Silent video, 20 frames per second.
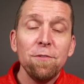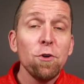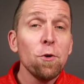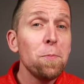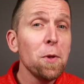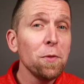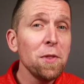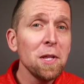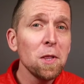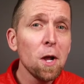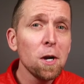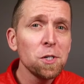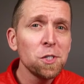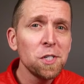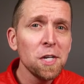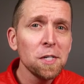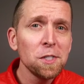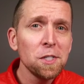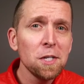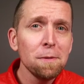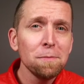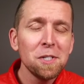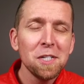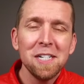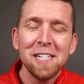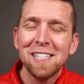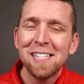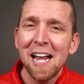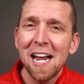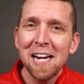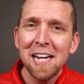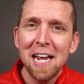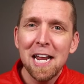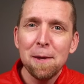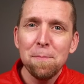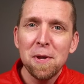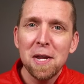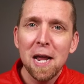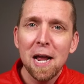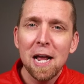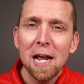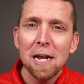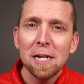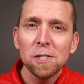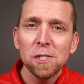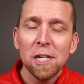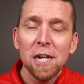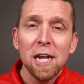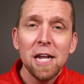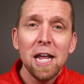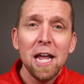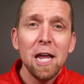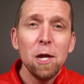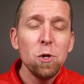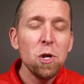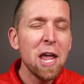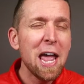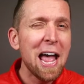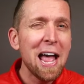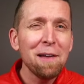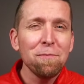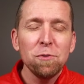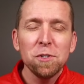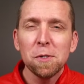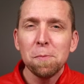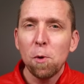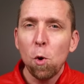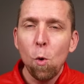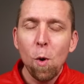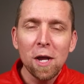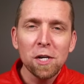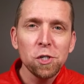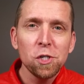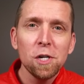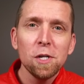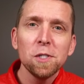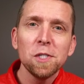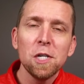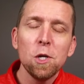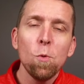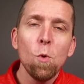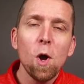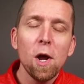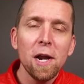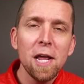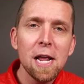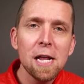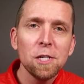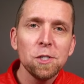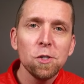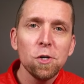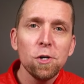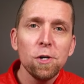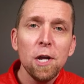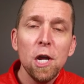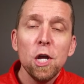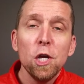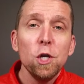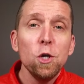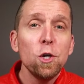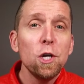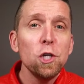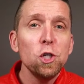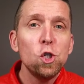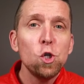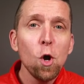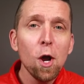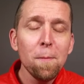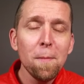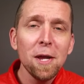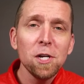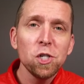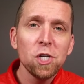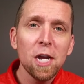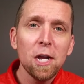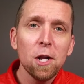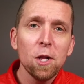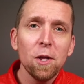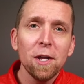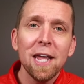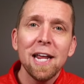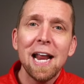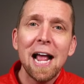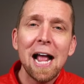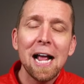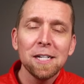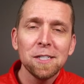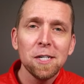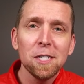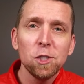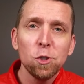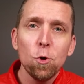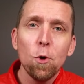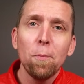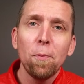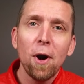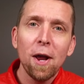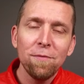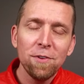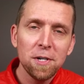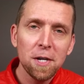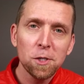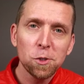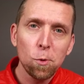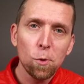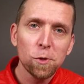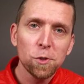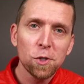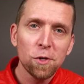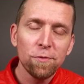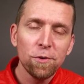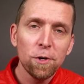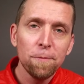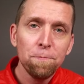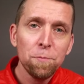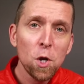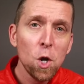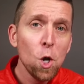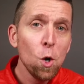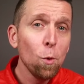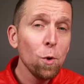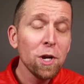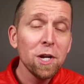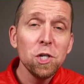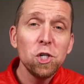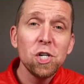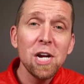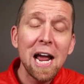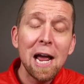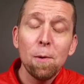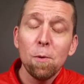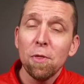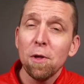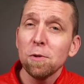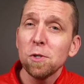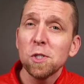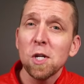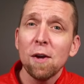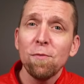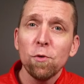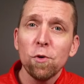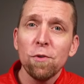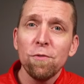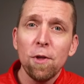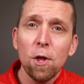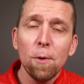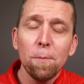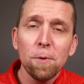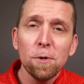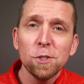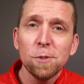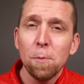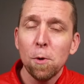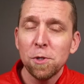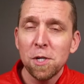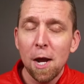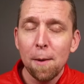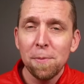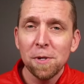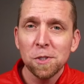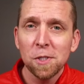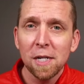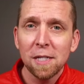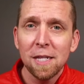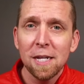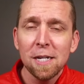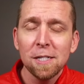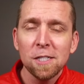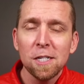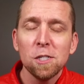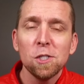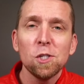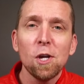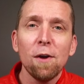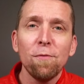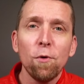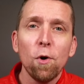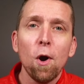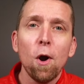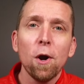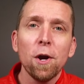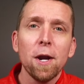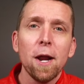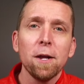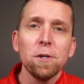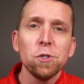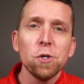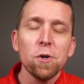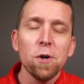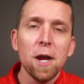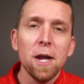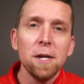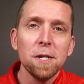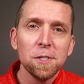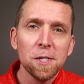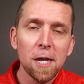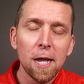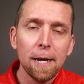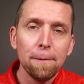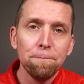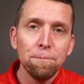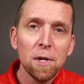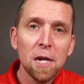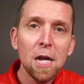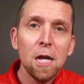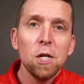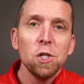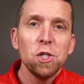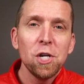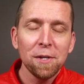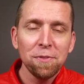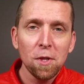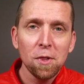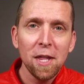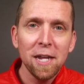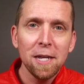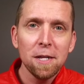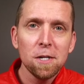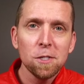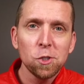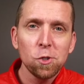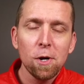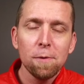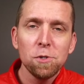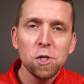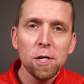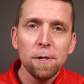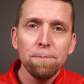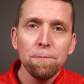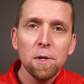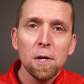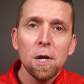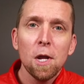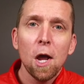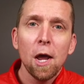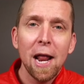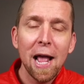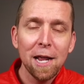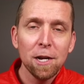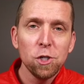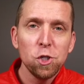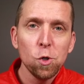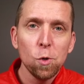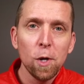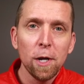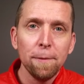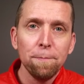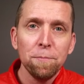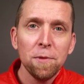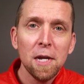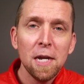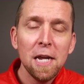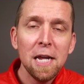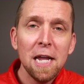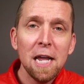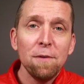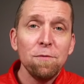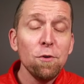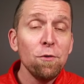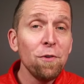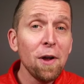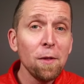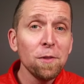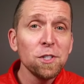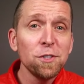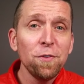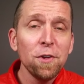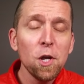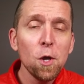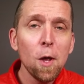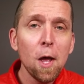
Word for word: you're building large systems and designing APIs, and you have some questions that you want answered, you can join my channel and get access to a private Discord server where you can chat with other software developers about topics like this and software architecture and design. Check the link in the description on how to join. If you found this video